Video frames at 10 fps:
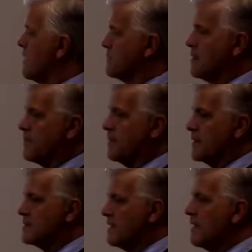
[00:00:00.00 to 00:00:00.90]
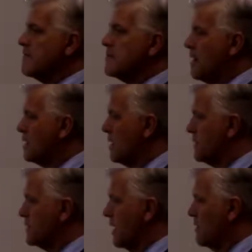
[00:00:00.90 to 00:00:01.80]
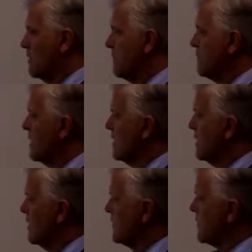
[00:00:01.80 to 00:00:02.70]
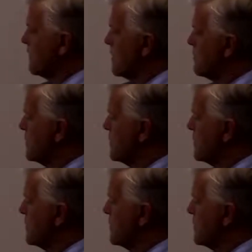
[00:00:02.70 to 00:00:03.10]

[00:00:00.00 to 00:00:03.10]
up something, it's leaving money on the table. If the firm